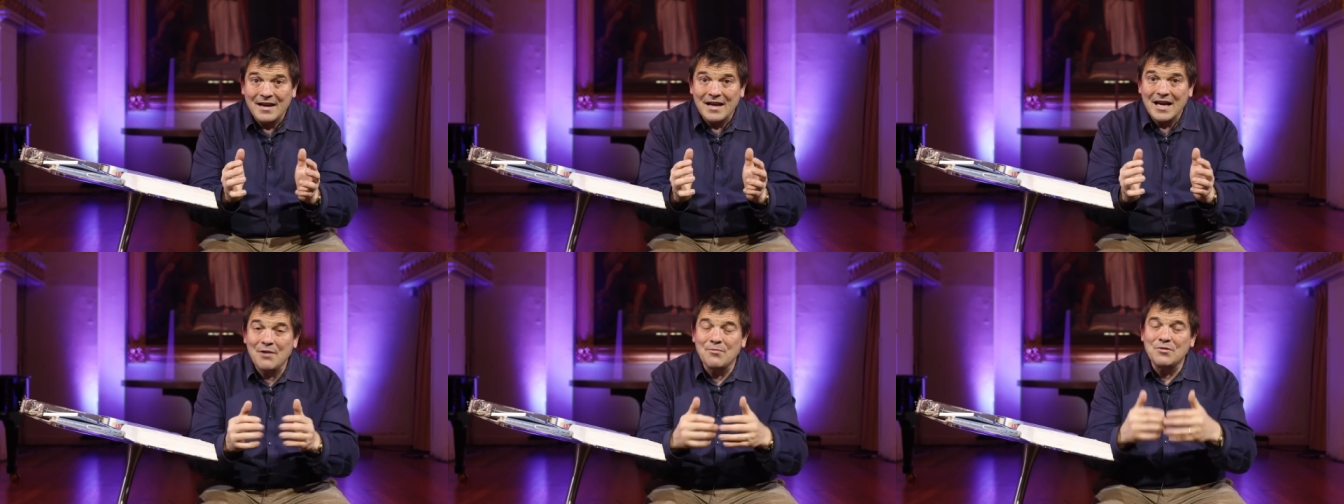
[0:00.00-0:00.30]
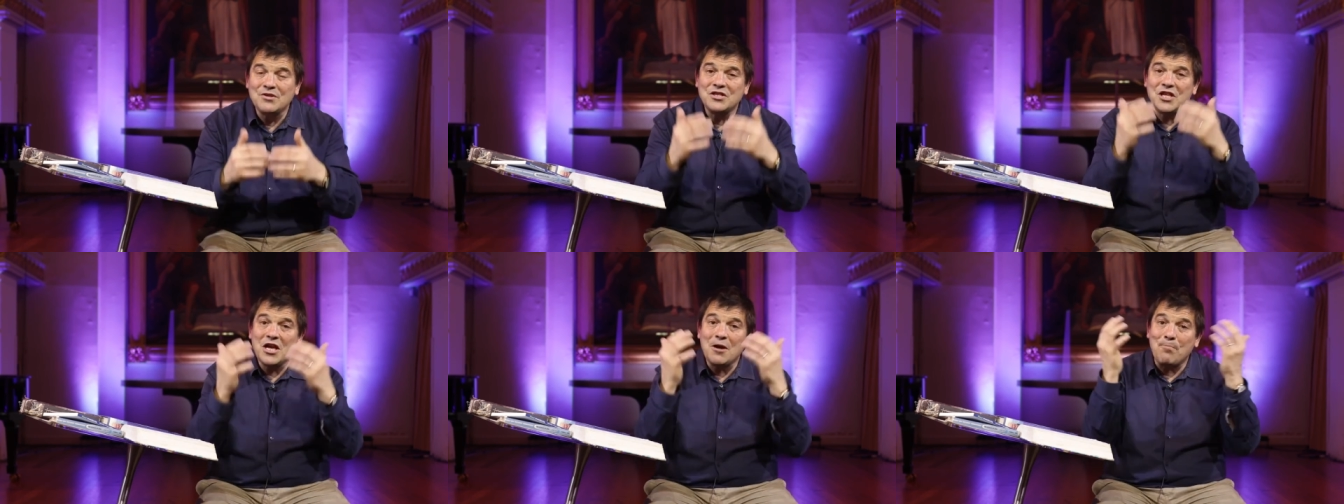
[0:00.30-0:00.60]
It
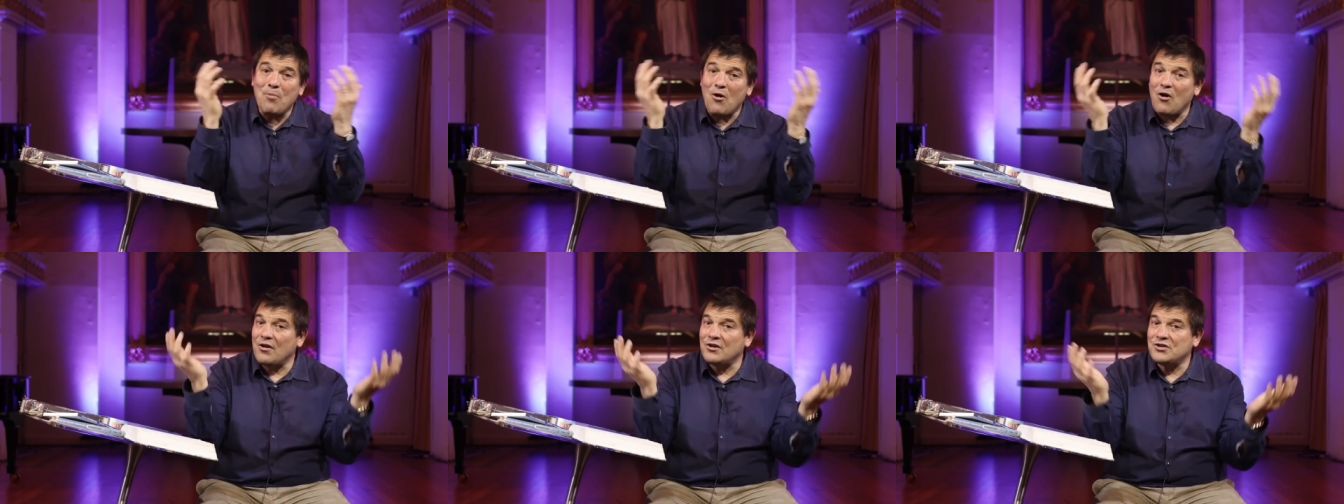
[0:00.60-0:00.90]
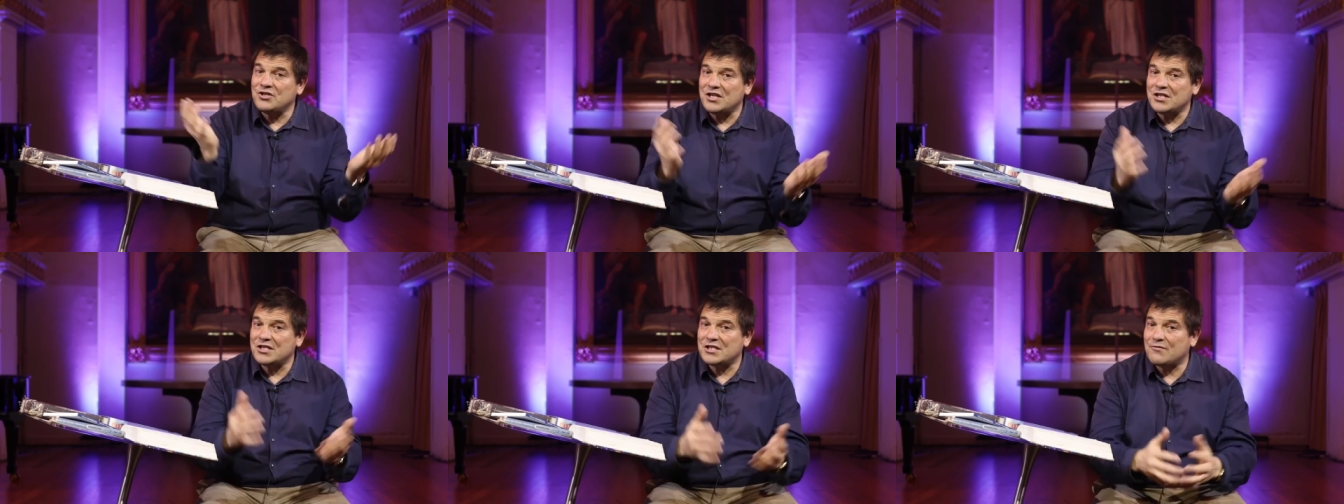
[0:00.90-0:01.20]
was the
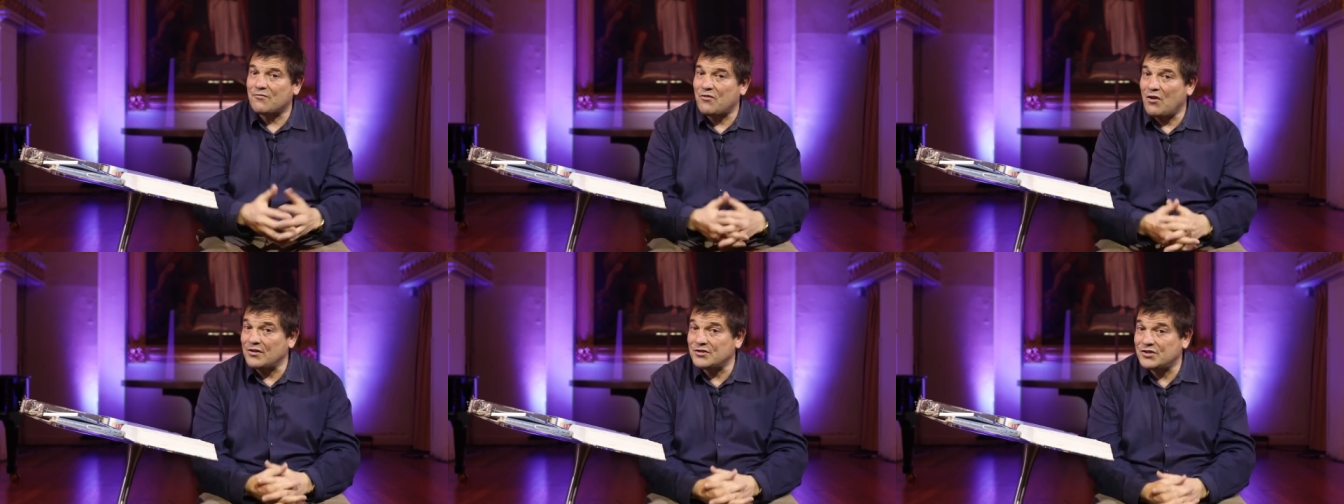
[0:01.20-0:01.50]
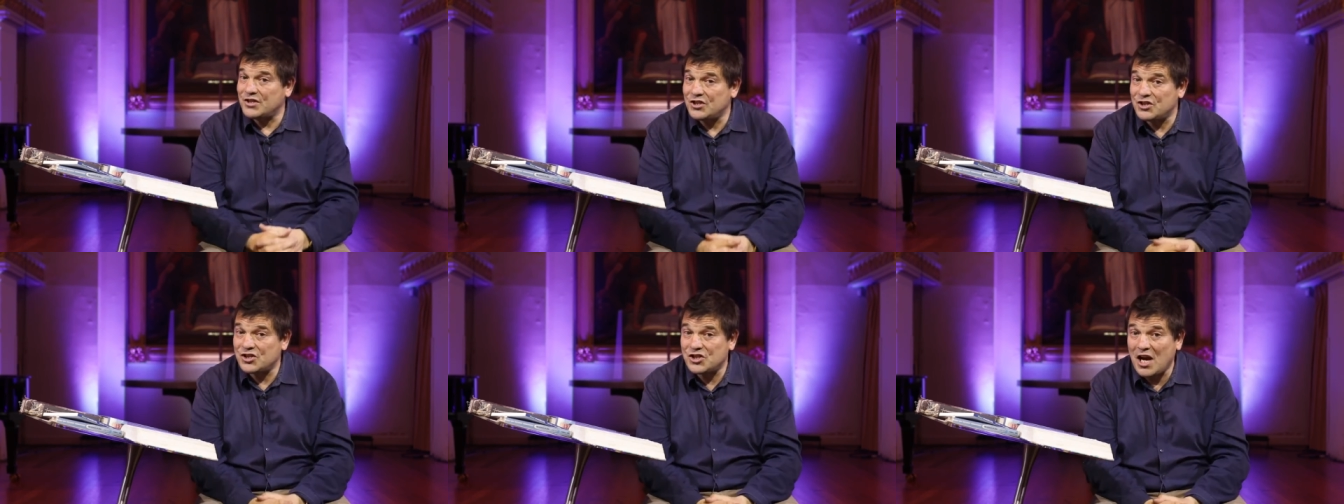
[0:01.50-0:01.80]
apologist
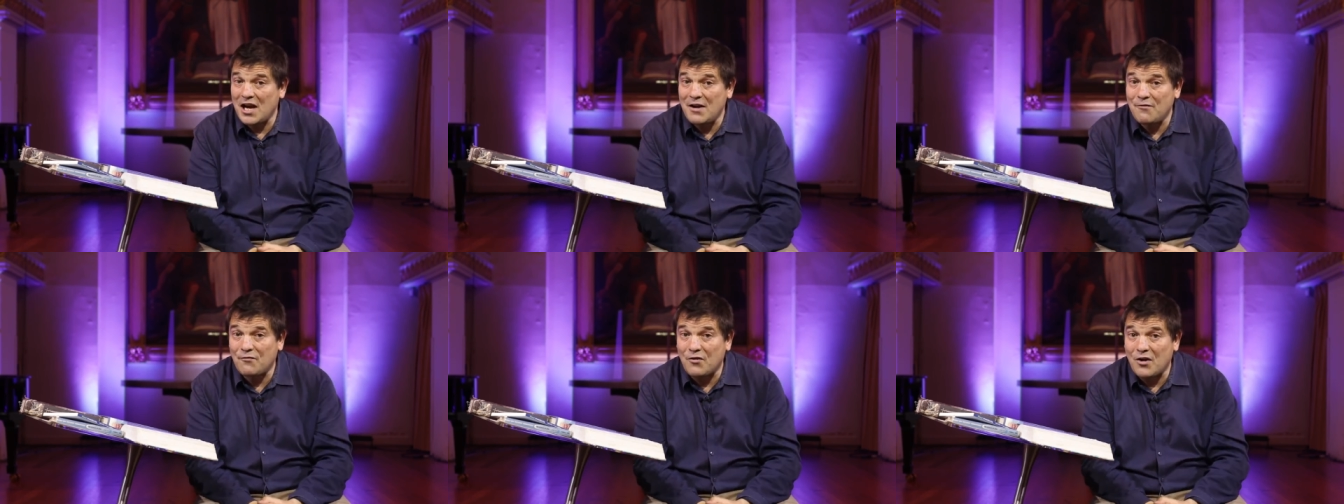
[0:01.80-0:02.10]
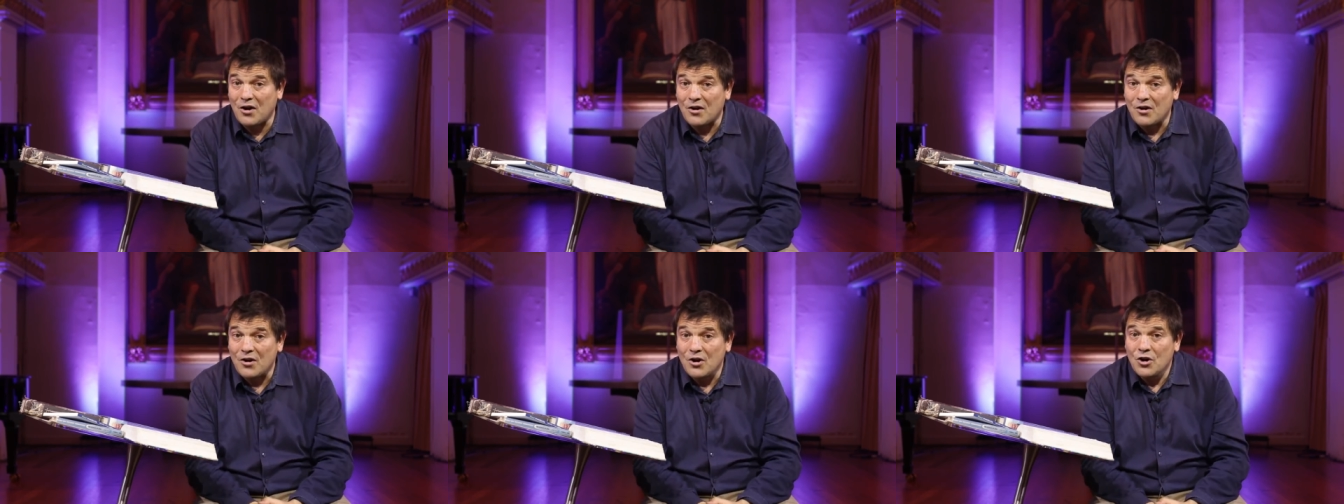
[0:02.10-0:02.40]
Francis
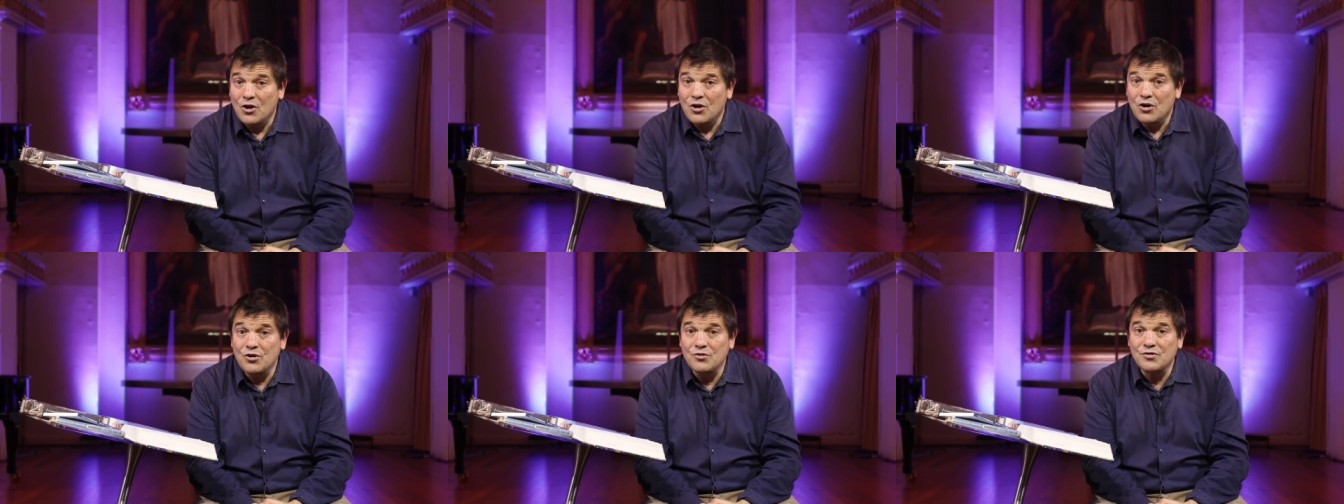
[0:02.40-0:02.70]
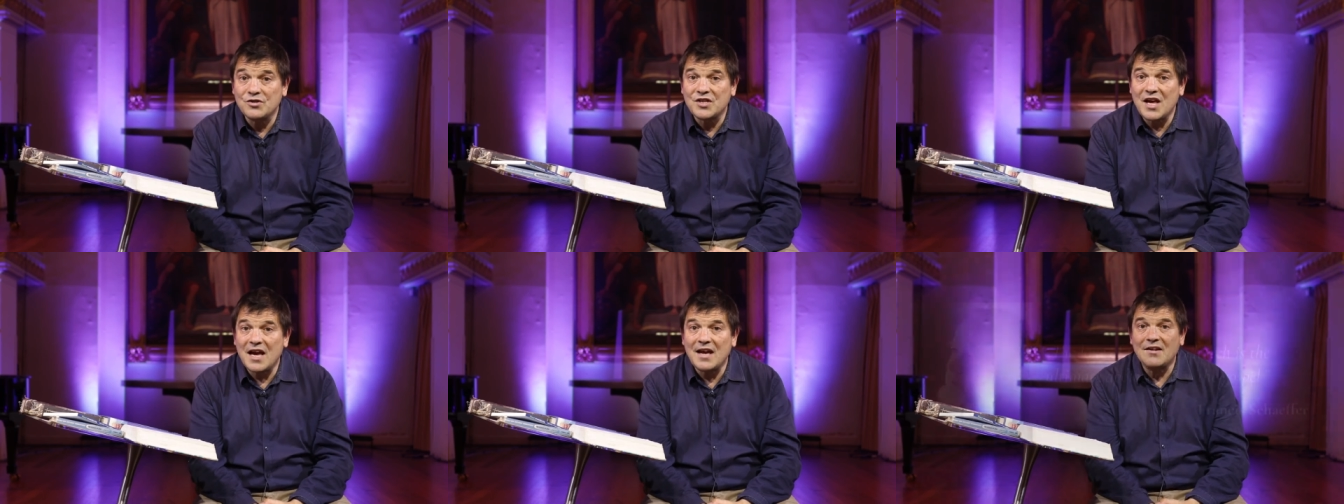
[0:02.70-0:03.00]
Schaeffer who
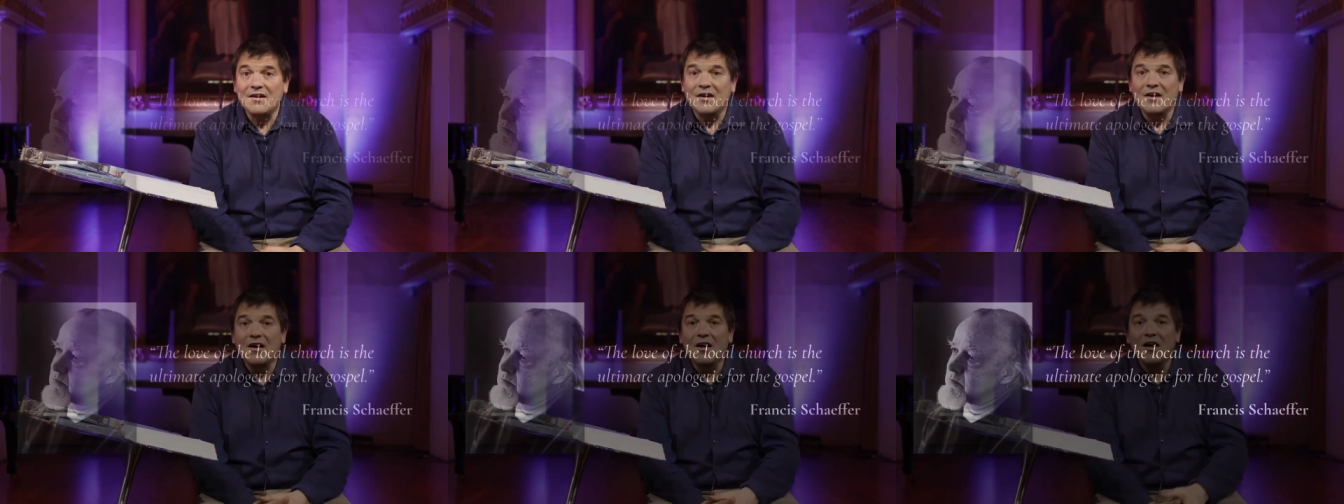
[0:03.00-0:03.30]
said,